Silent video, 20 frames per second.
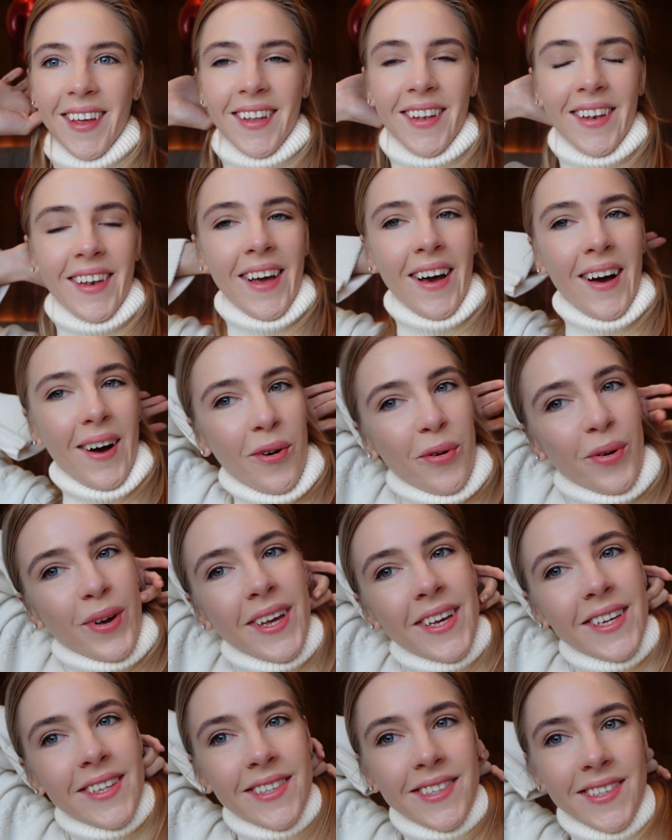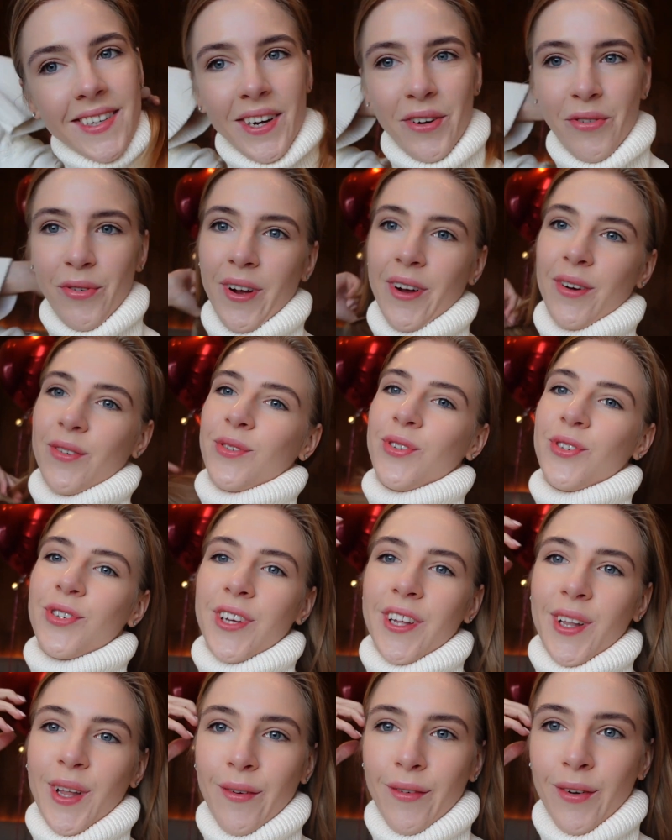Now it's around
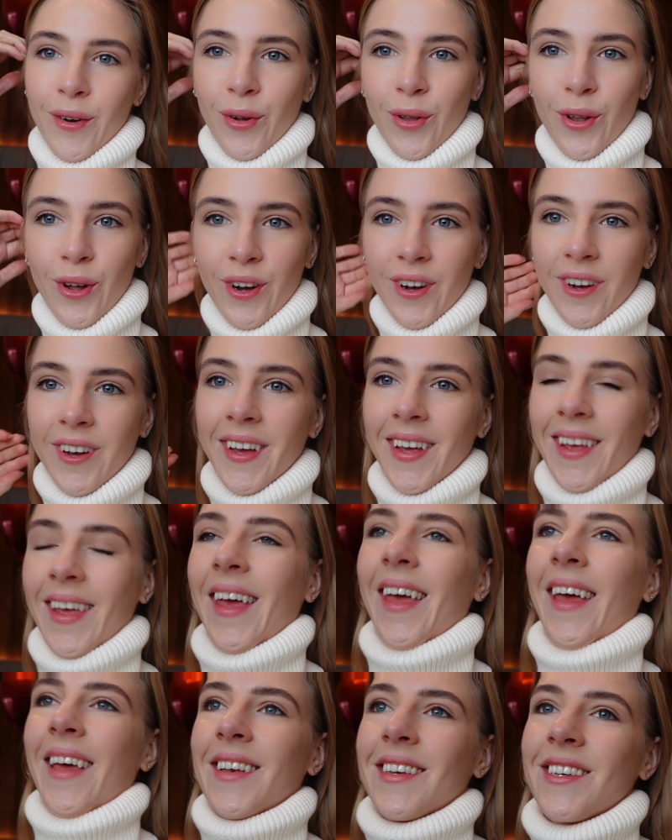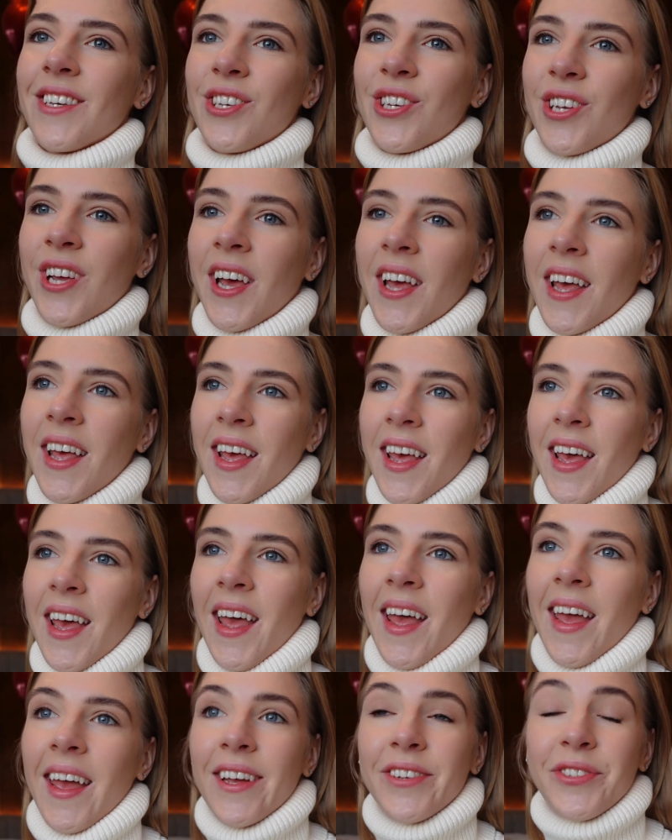11 o'clock and
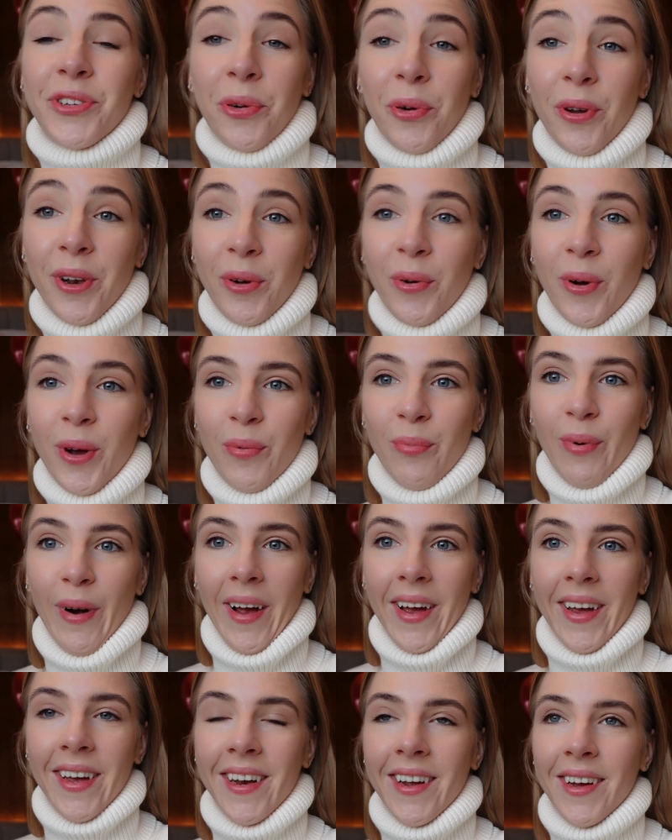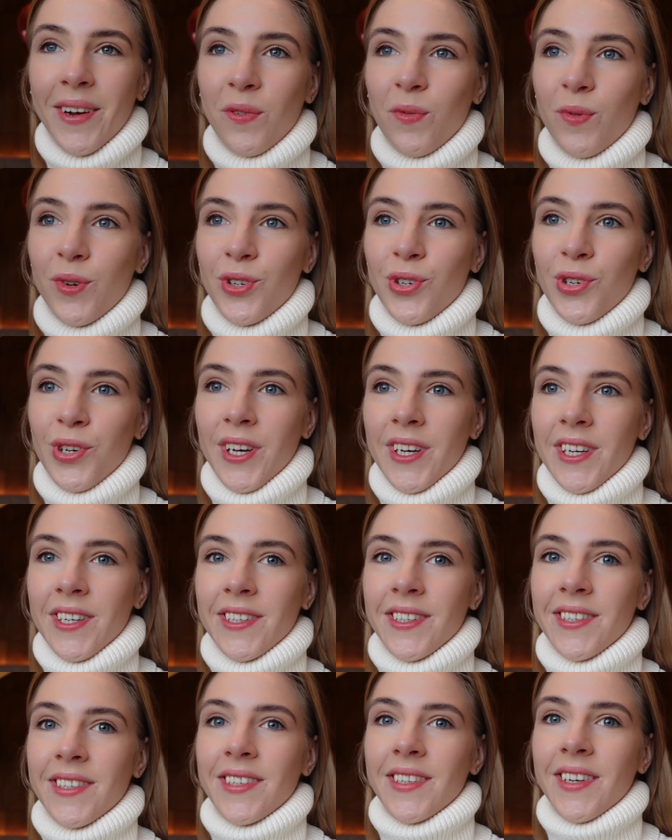it's already quite bright, which
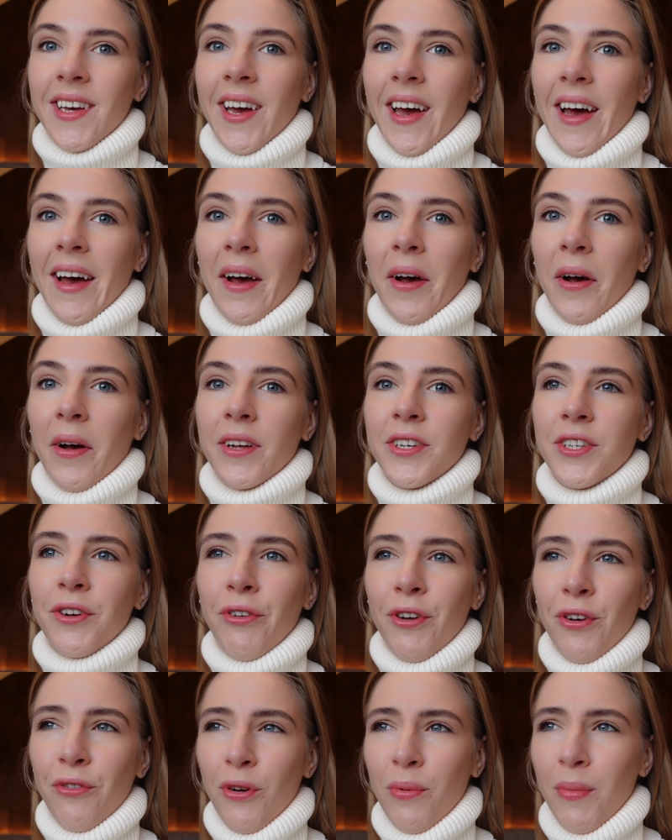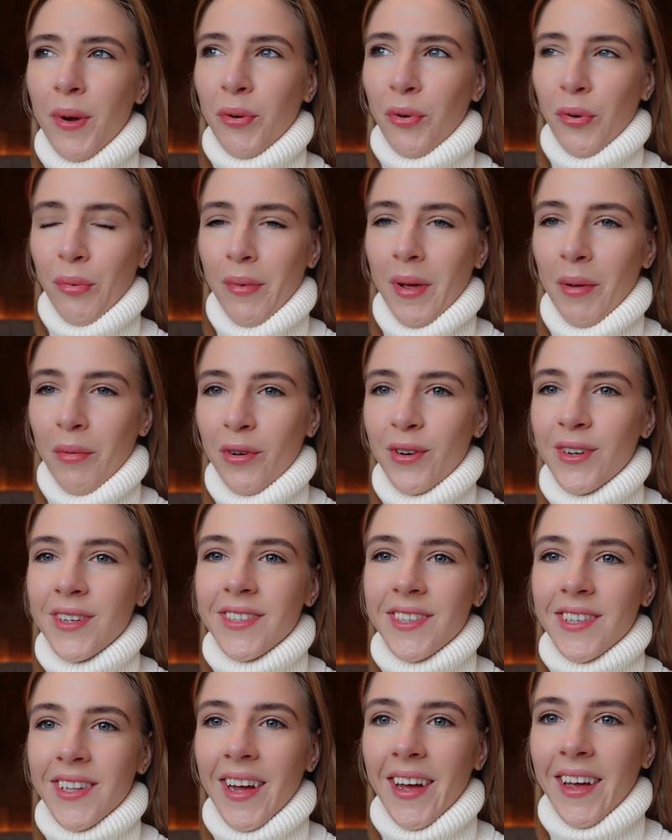is different from our
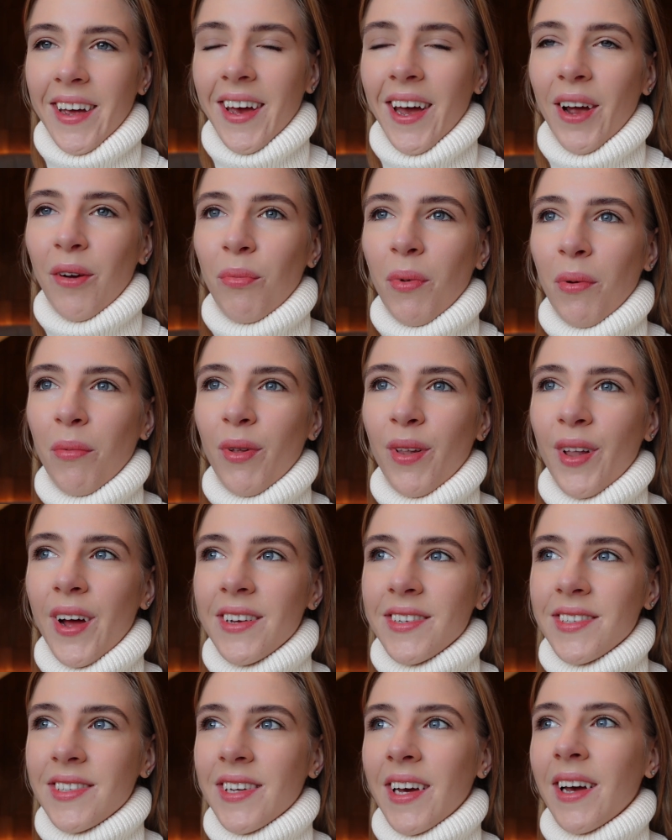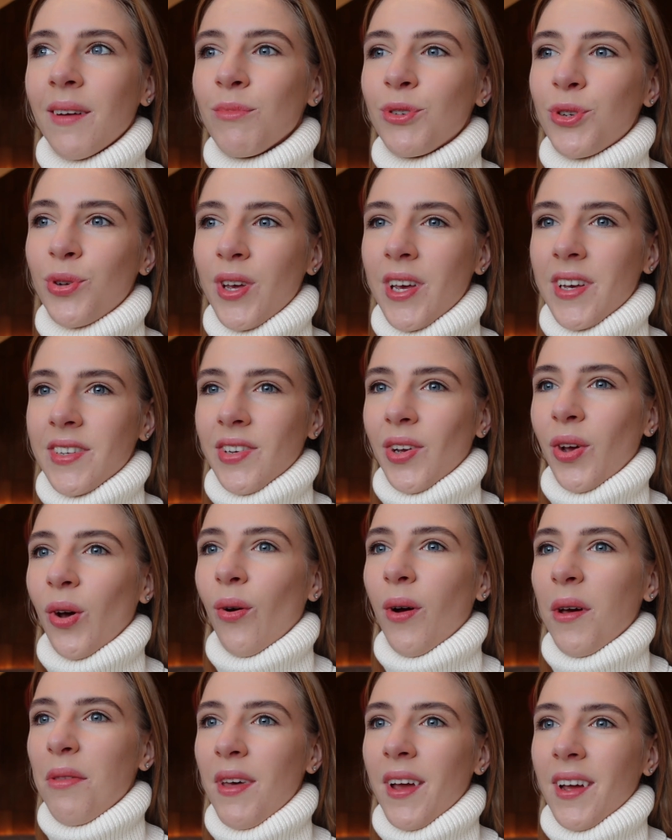memories. Like, I remember last time, 2 years ago,
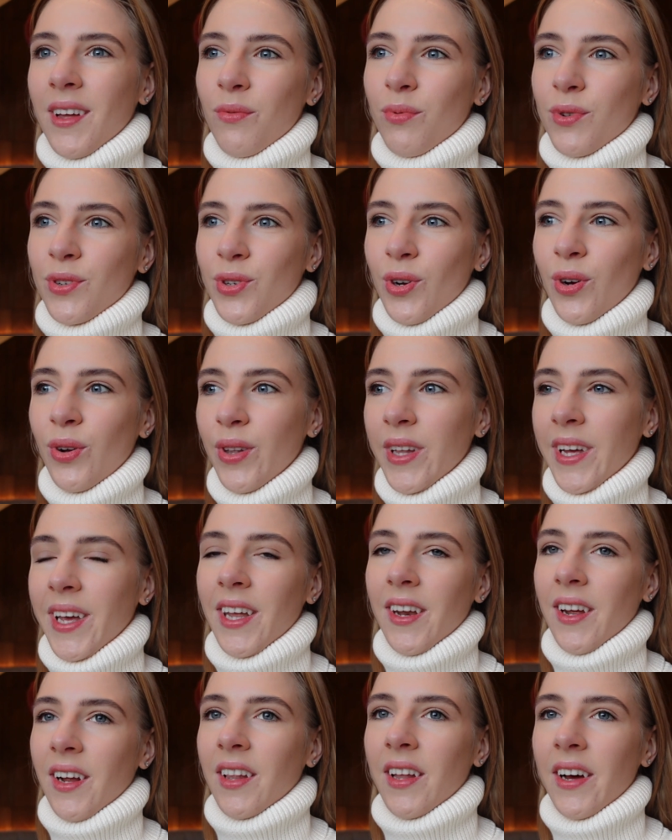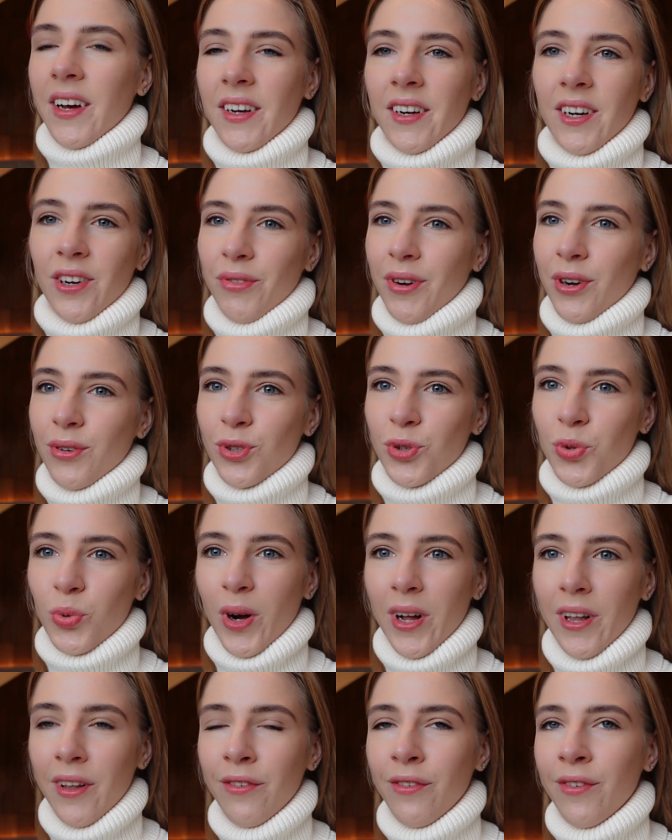I think it was only getting lighter around
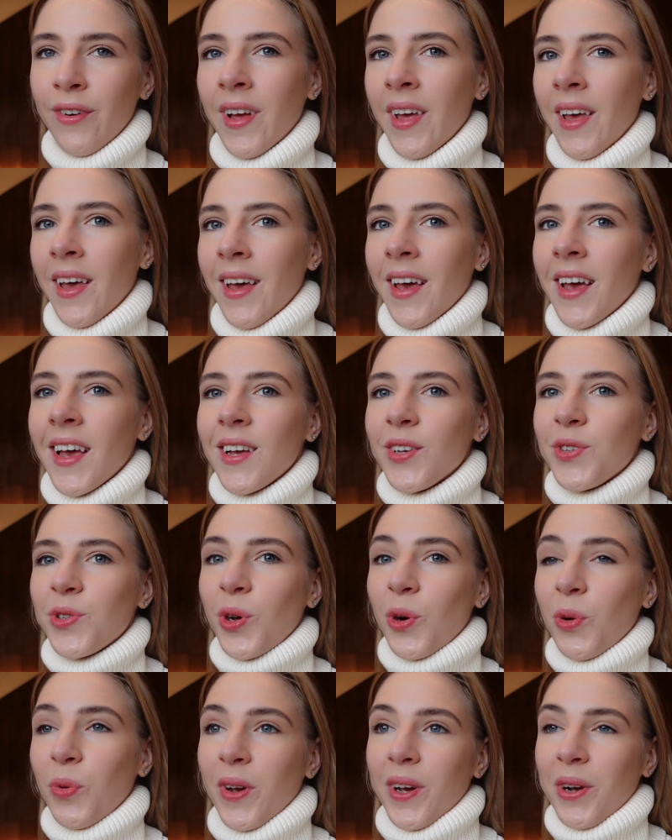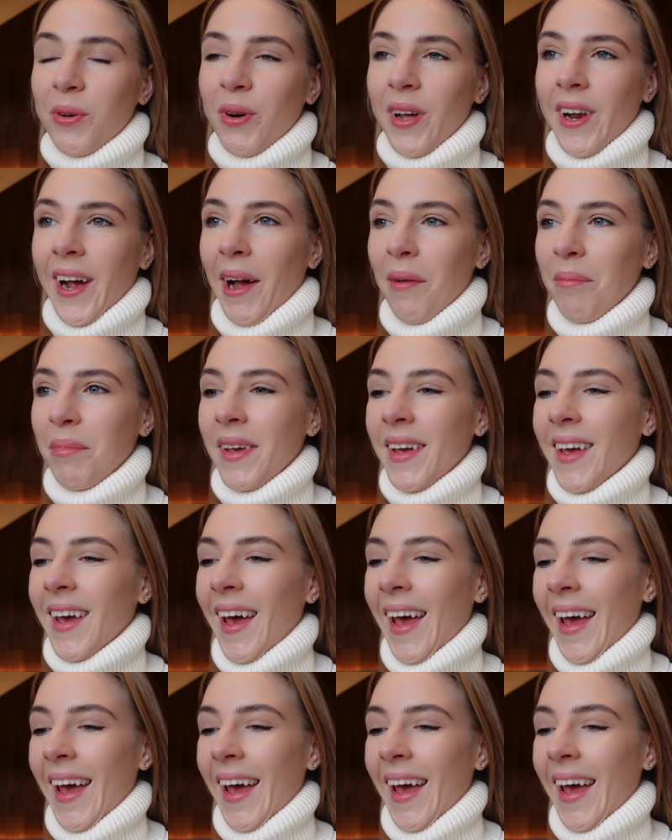12, so we're quite happy.